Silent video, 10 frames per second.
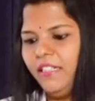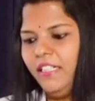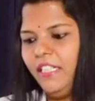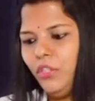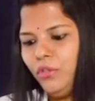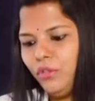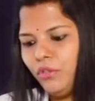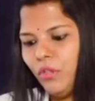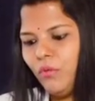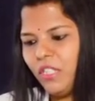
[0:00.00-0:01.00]
you should
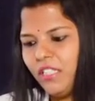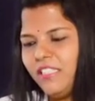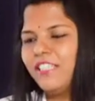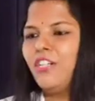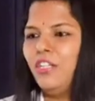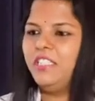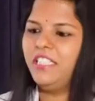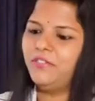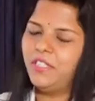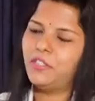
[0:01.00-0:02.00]
know what is the
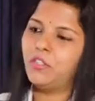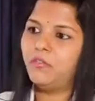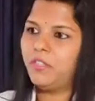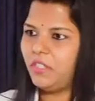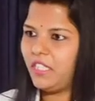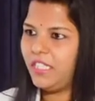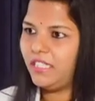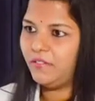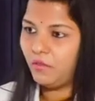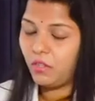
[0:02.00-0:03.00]
consequence of your
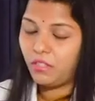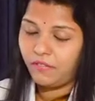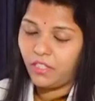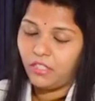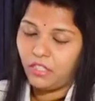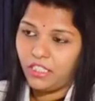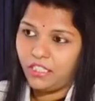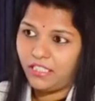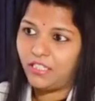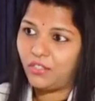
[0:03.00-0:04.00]
whatever you are
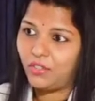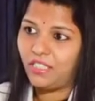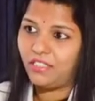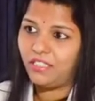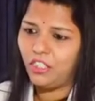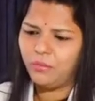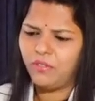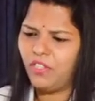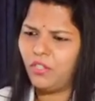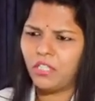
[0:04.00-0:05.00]
eating today. You may
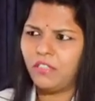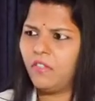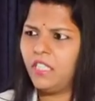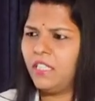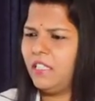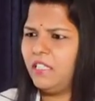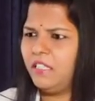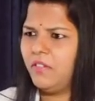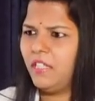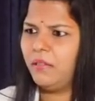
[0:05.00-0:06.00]
feel, okay, one day nothing
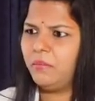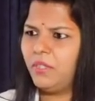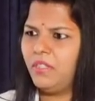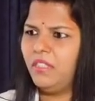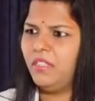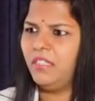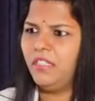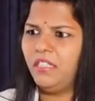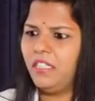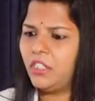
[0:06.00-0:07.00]
will happen.
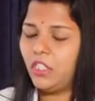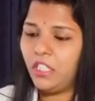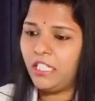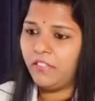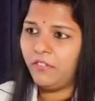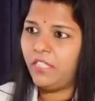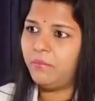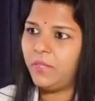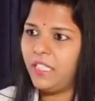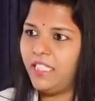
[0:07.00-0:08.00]
It's not that I've
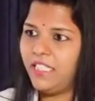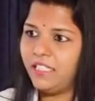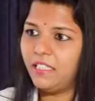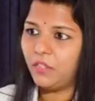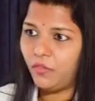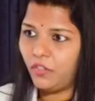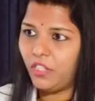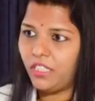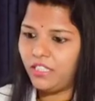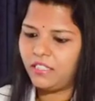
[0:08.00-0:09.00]
been eating this for
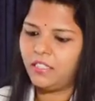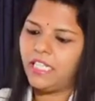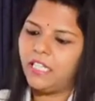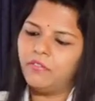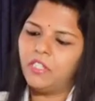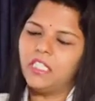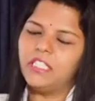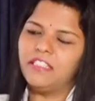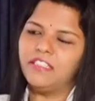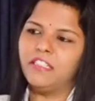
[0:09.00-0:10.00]
years.
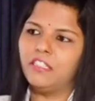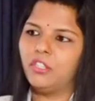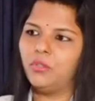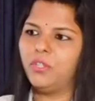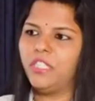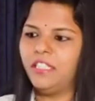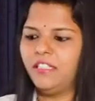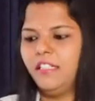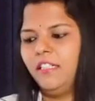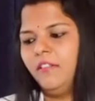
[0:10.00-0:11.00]
Everything that you eat
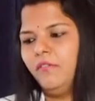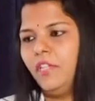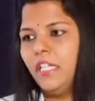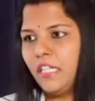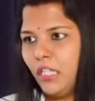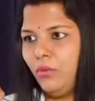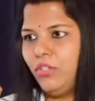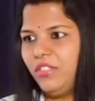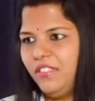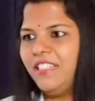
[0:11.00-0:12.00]
will count.
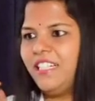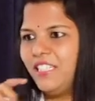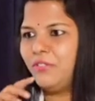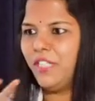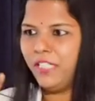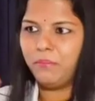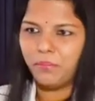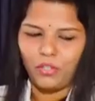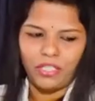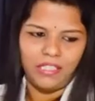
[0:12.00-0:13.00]
That is very
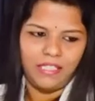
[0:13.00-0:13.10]
important.